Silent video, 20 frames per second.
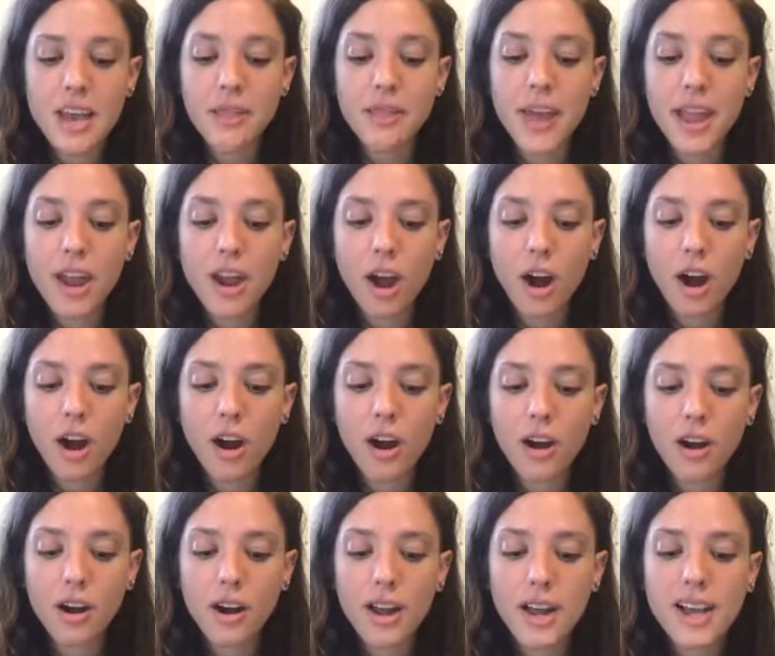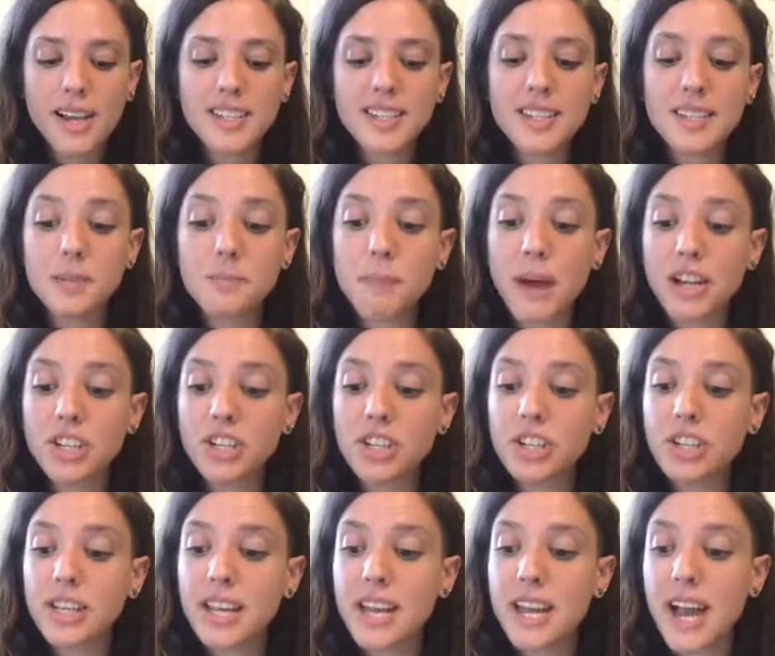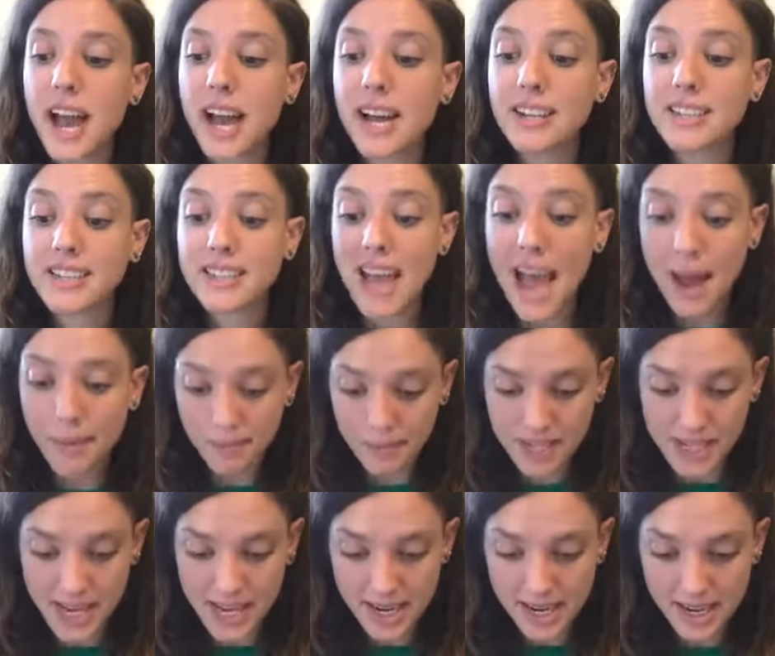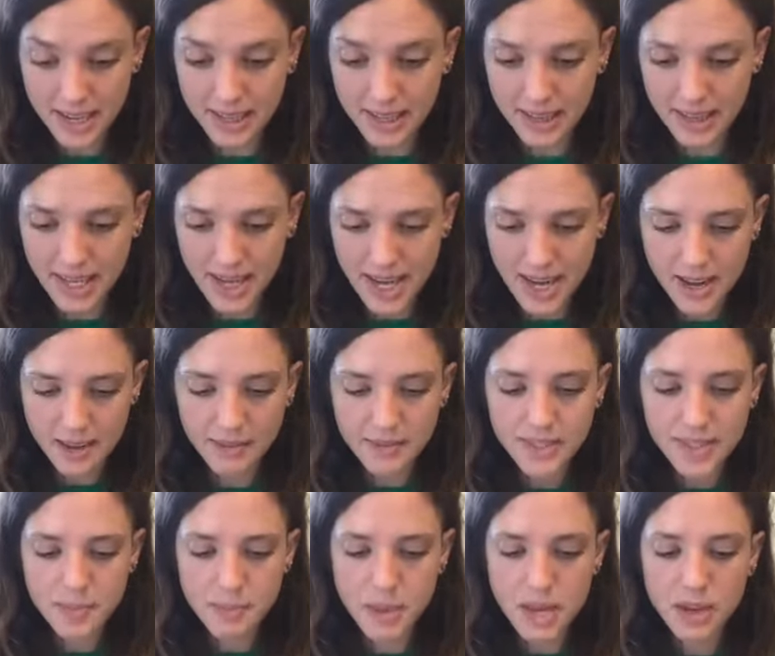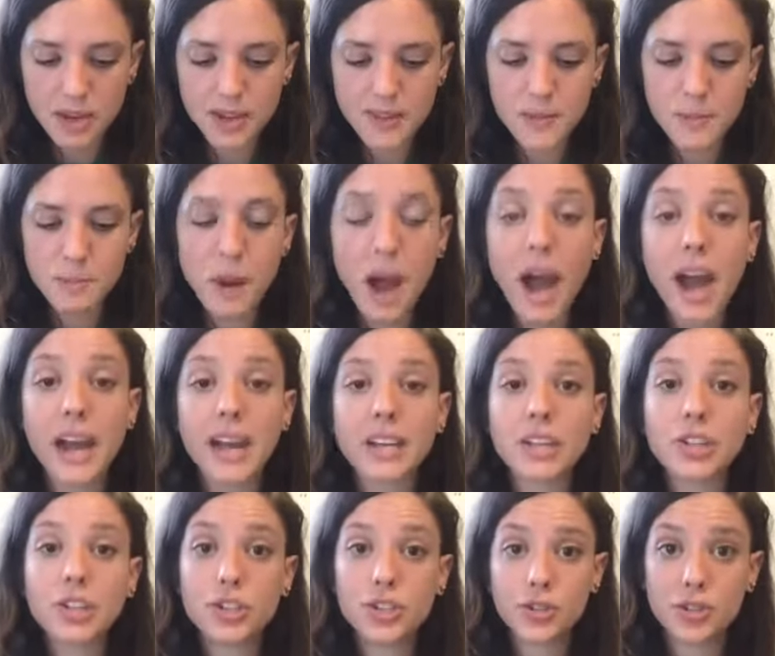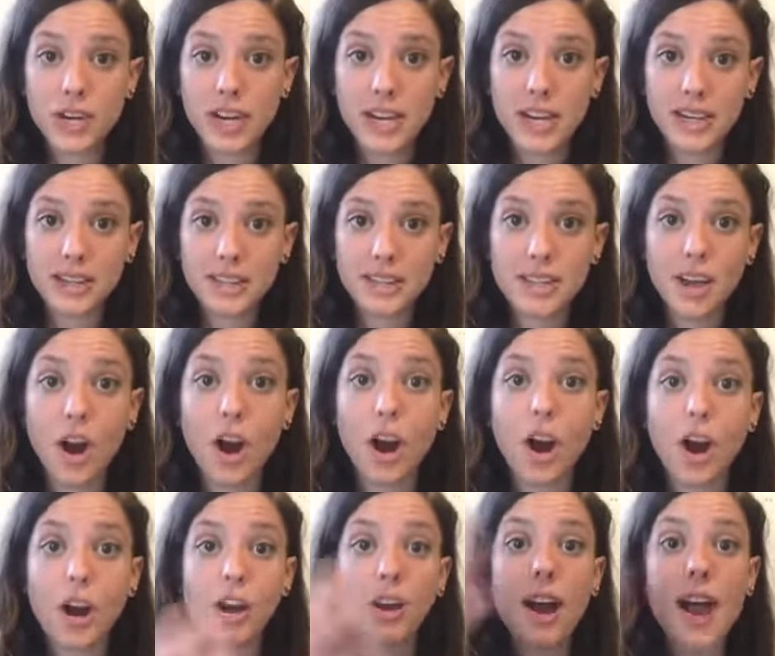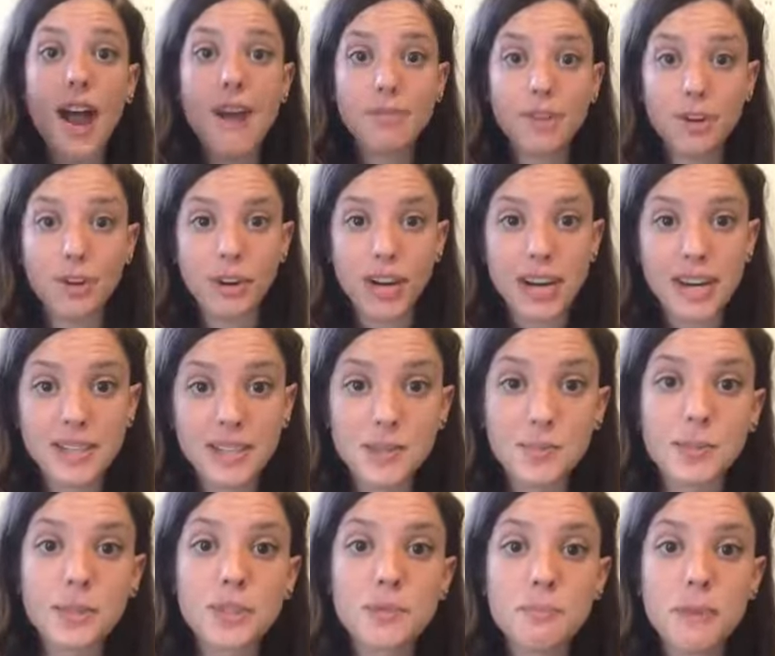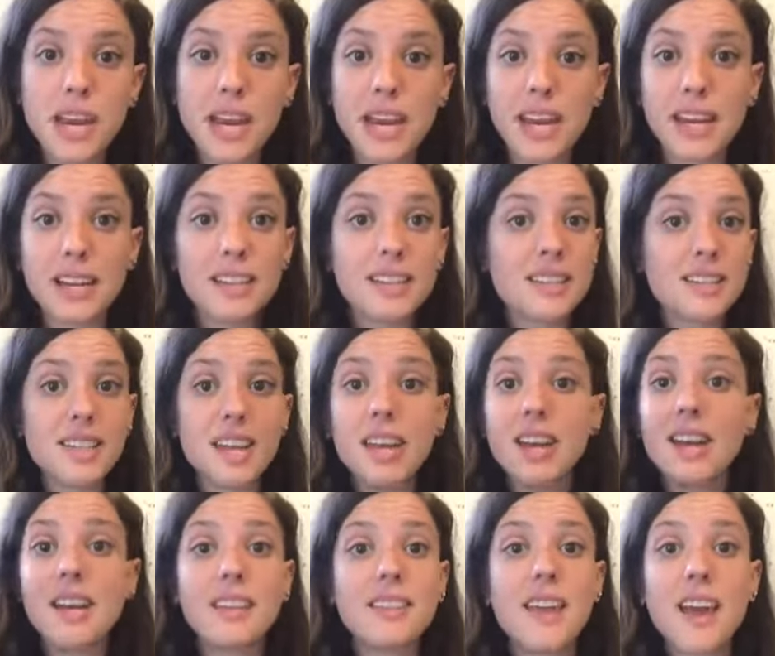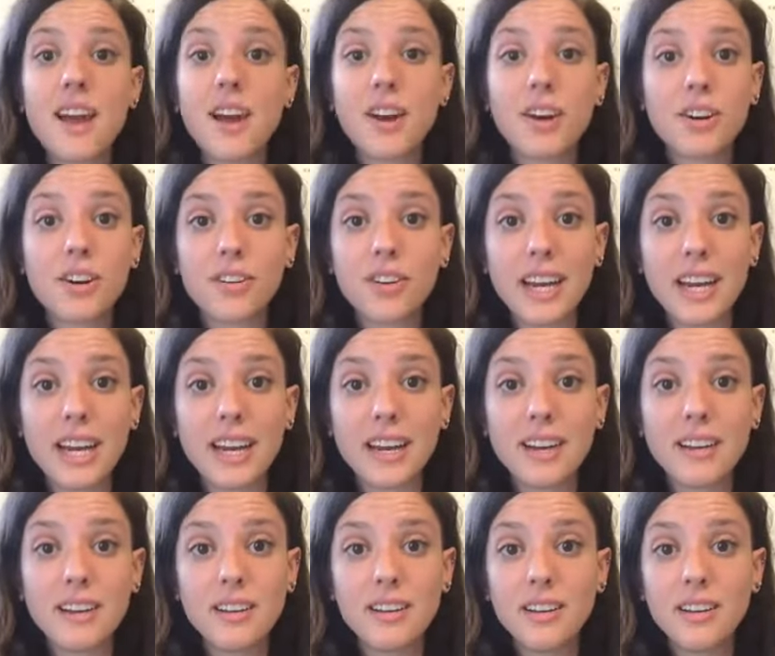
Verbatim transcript: They are specially adapted leaves because pine trees are evergreens, which means they are green